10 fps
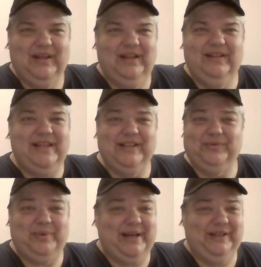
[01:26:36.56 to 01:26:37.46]
That's
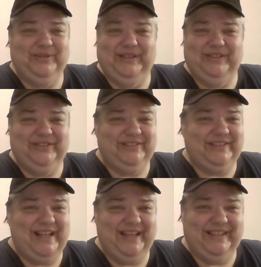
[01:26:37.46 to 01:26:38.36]
what I don't
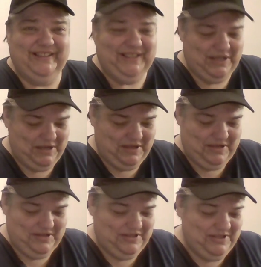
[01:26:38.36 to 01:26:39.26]
understand.
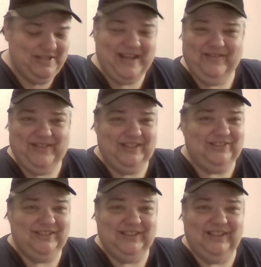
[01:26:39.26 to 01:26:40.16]
You can have that
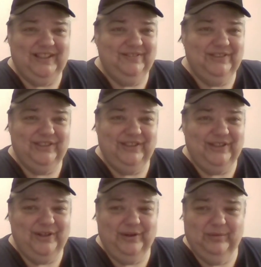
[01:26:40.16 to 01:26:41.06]
shit delivered to your
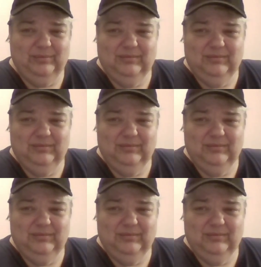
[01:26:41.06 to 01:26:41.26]
home.